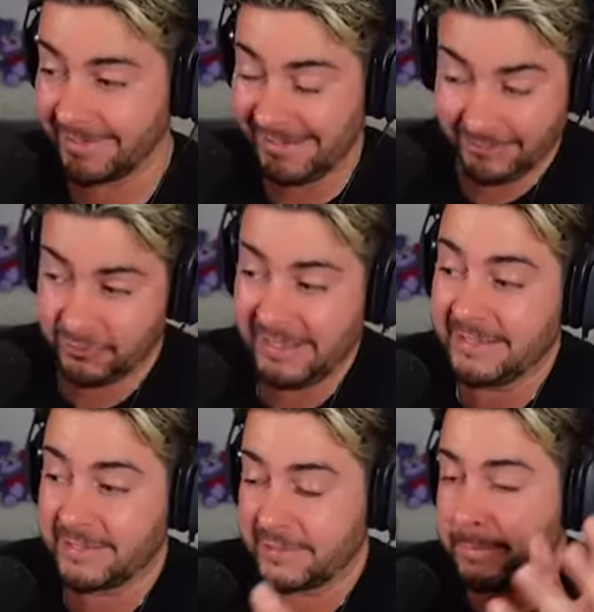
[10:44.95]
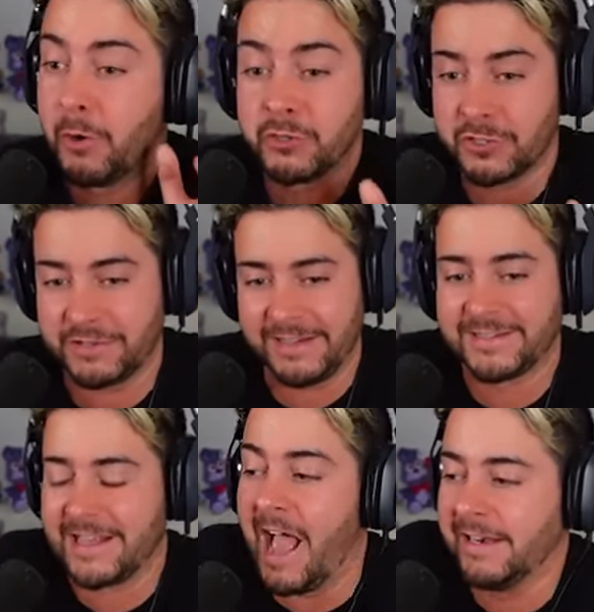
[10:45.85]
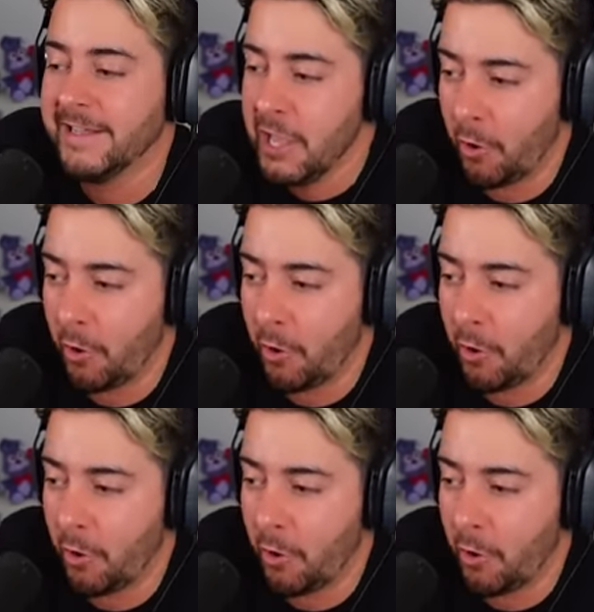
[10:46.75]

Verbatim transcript: He just eats us. He puts us inside